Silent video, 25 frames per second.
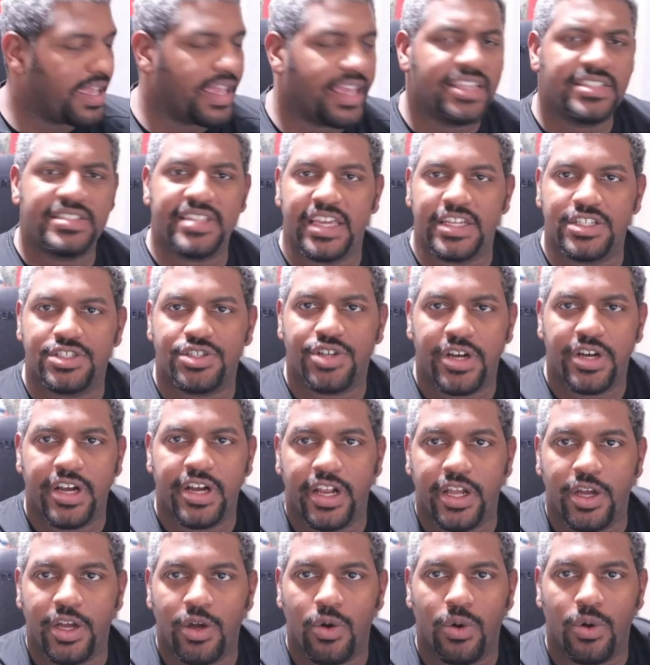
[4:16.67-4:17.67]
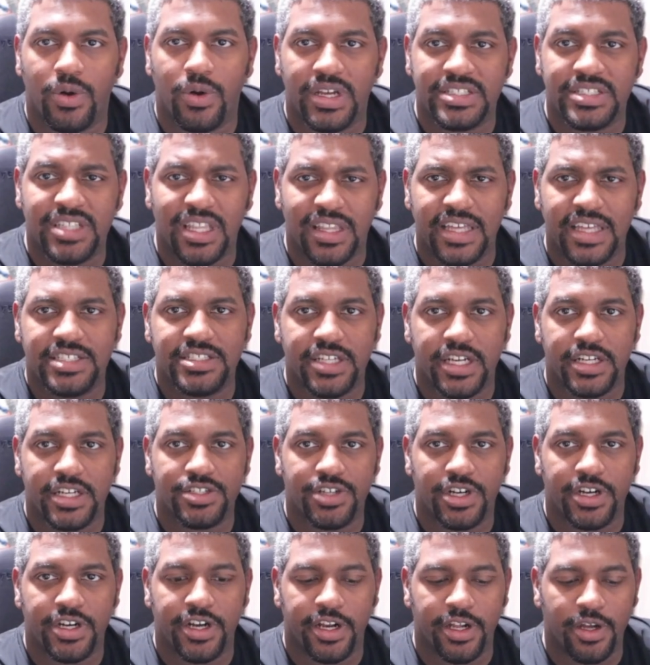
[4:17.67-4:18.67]
is a Trinity Ghoul. It's a legendary
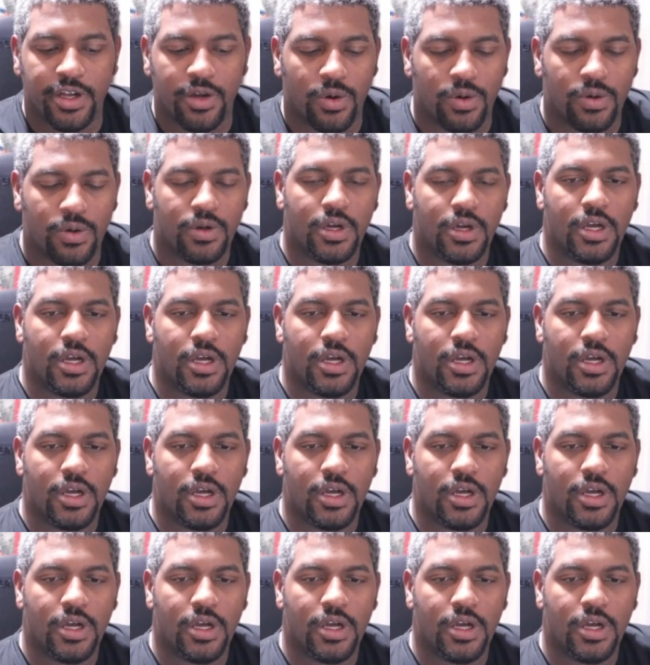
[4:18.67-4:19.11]
Trinity Ghoul.